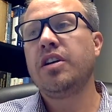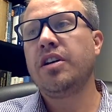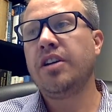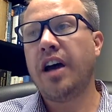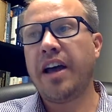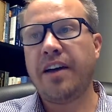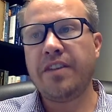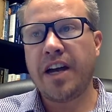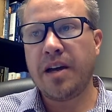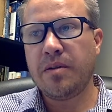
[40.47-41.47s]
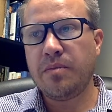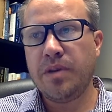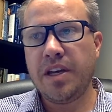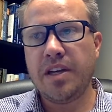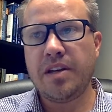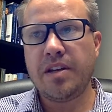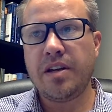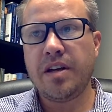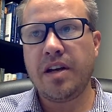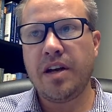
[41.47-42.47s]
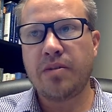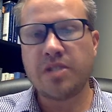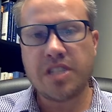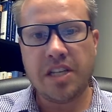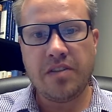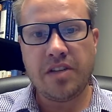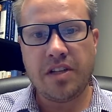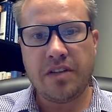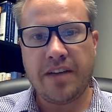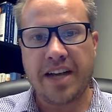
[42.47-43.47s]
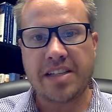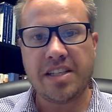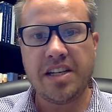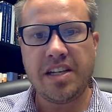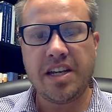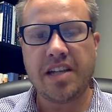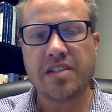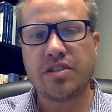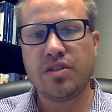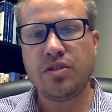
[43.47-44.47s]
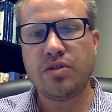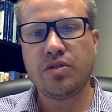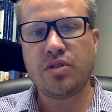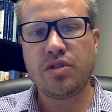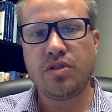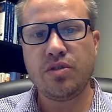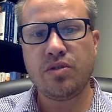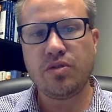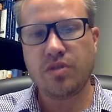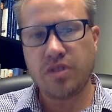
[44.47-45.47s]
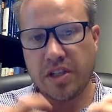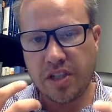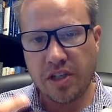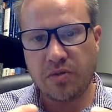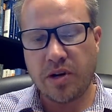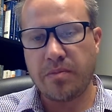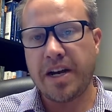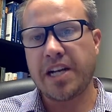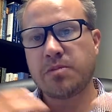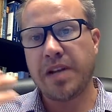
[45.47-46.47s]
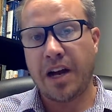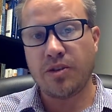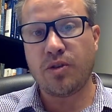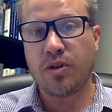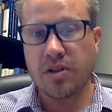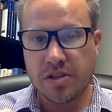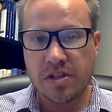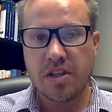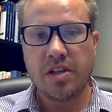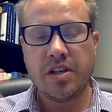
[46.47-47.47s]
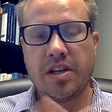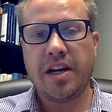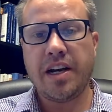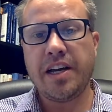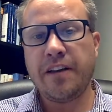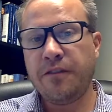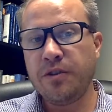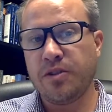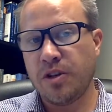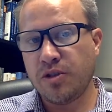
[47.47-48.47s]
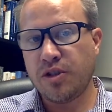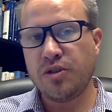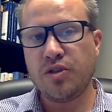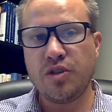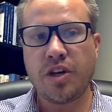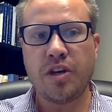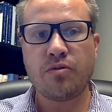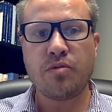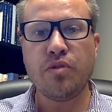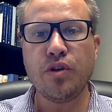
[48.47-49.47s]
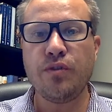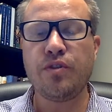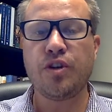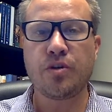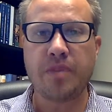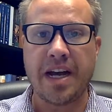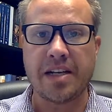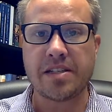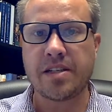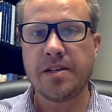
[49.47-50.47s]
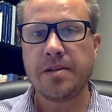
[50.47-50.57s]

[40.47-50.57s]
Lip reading: have not been received the vaccine yet, to continue to wear masks. But outdoors, if you so choose, you can remove your mask.